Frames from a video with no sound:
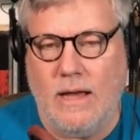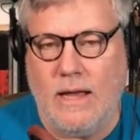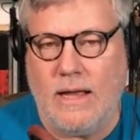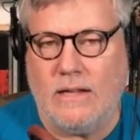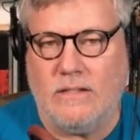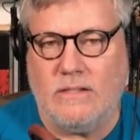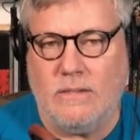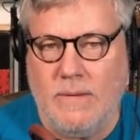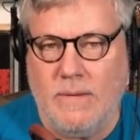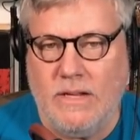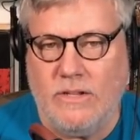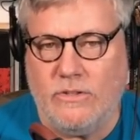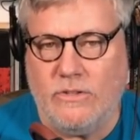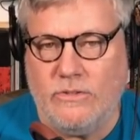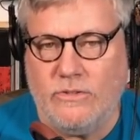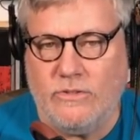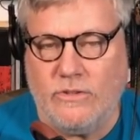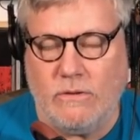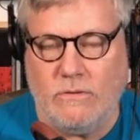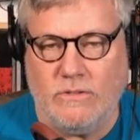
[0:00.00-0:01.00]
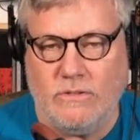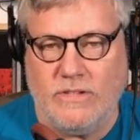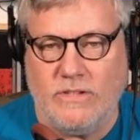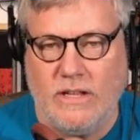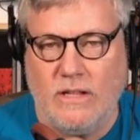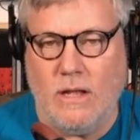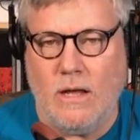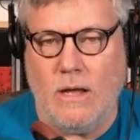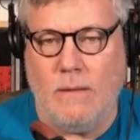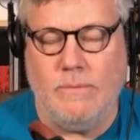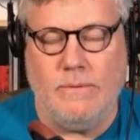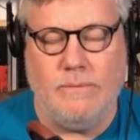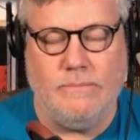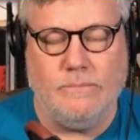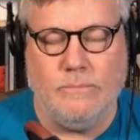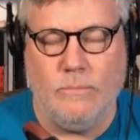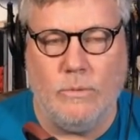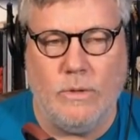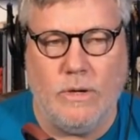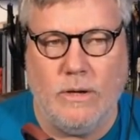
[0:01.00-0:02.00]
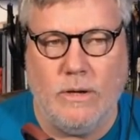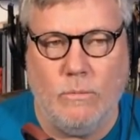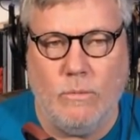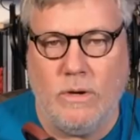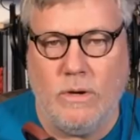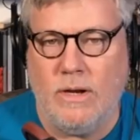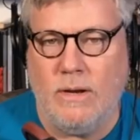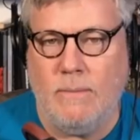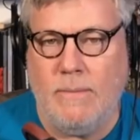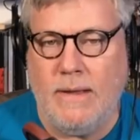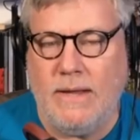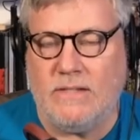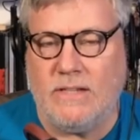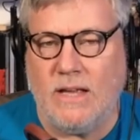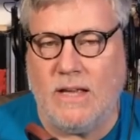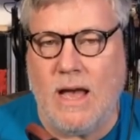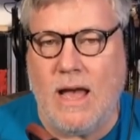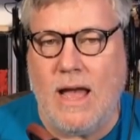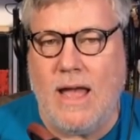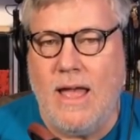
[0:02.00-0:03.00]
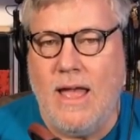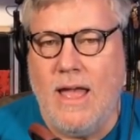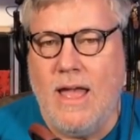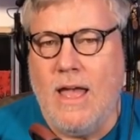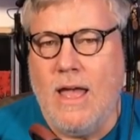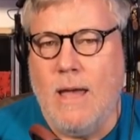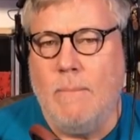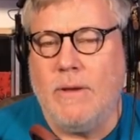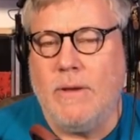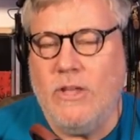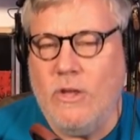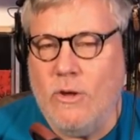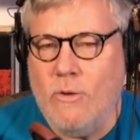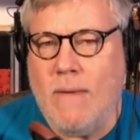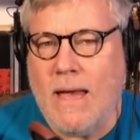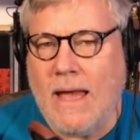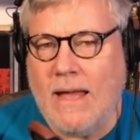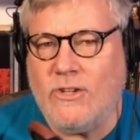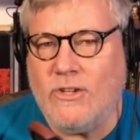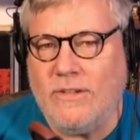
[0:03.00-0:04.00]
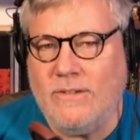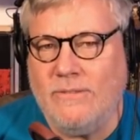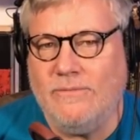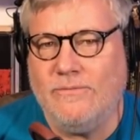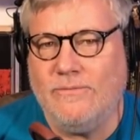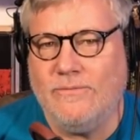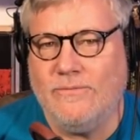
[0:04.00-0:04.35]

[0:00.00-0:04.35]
I got to meet General Singlaub, and what, a, what an amazing guy. But can you imagine?